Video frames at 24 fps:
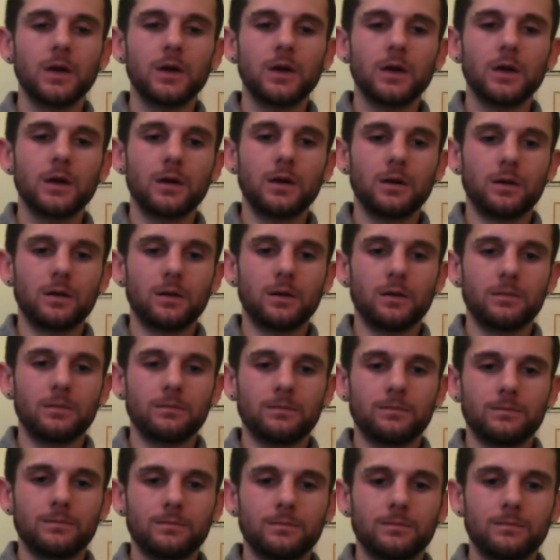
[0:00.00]
Um,
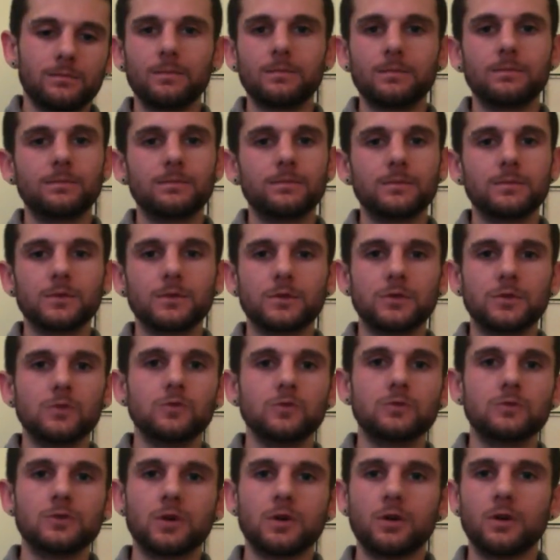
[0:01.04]

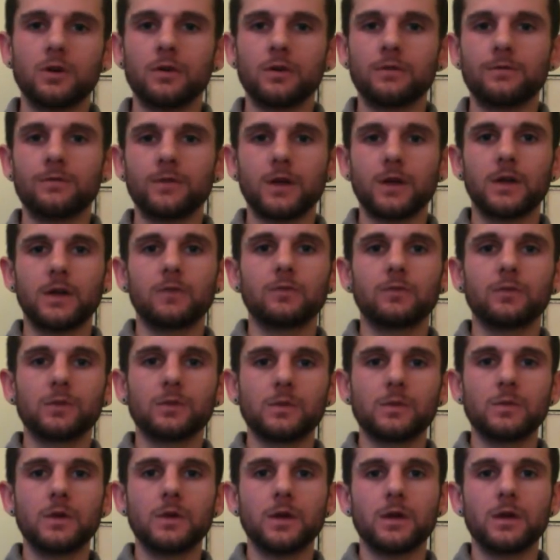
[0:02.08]
Huge horror fan, really
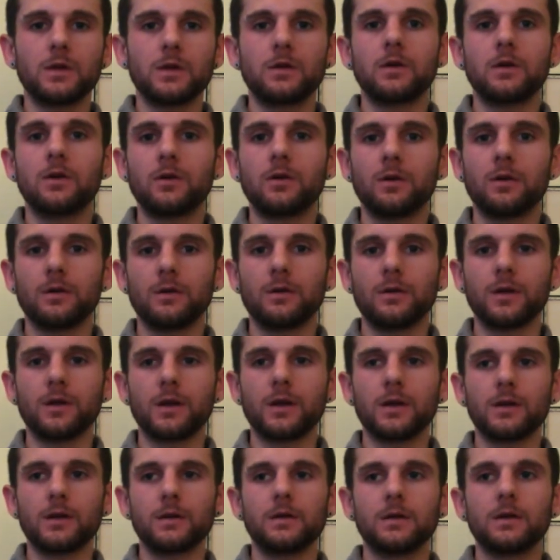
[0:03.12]
big into horror,
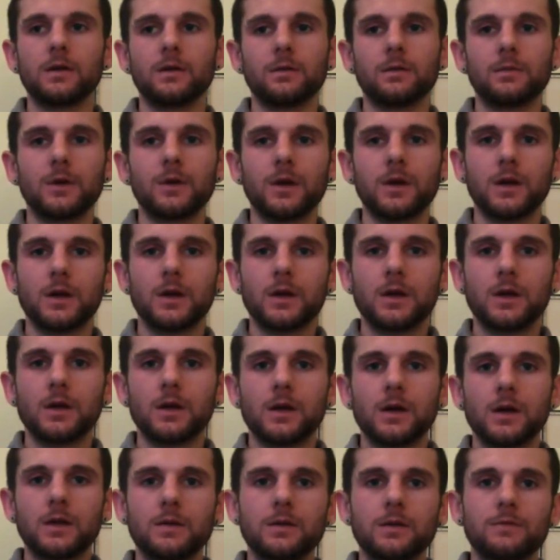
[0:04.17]
and
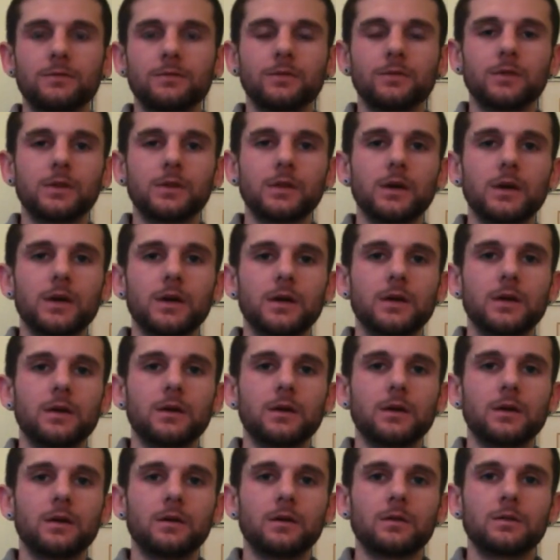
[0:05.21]
I definitely like
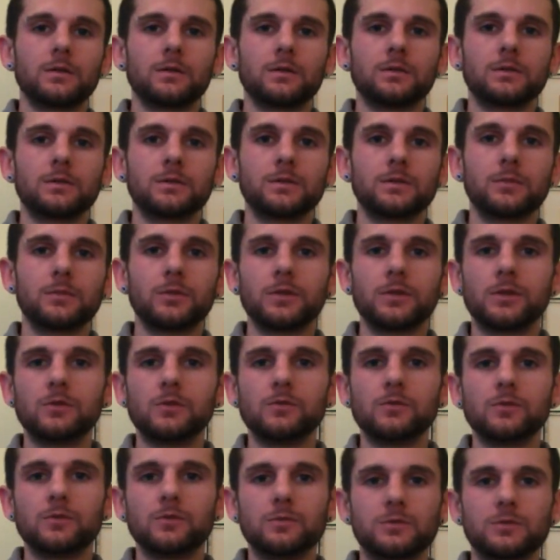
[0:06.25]
some of the
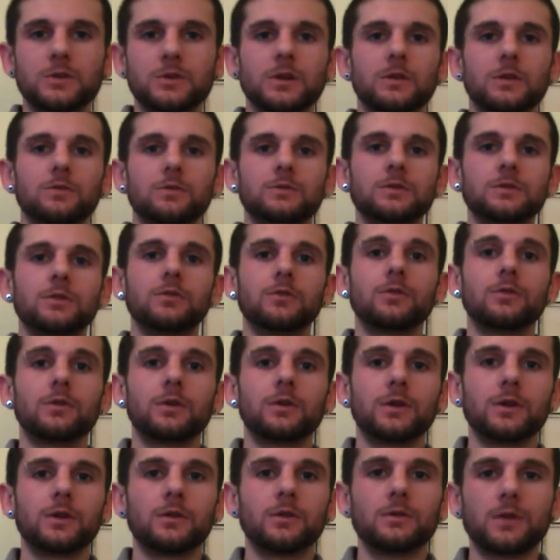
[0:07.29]
YouTube channels that are on
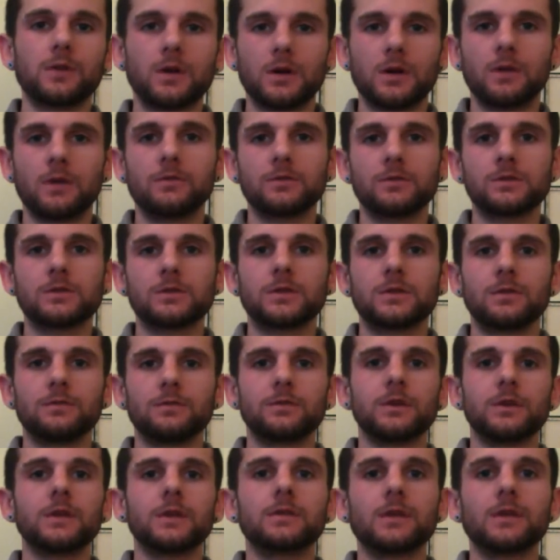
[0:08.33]
here that cover stuff
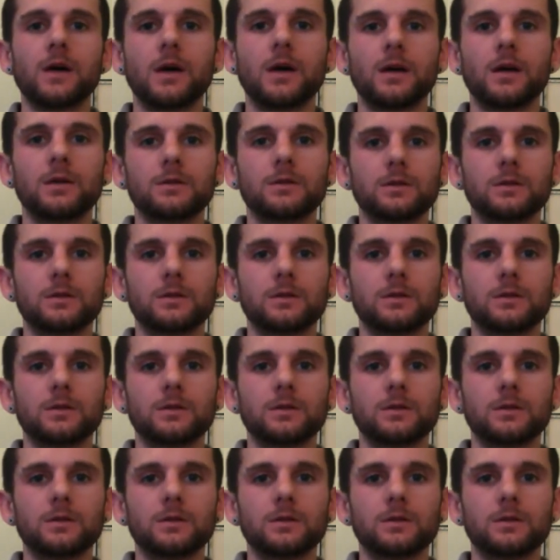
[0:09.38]
like that.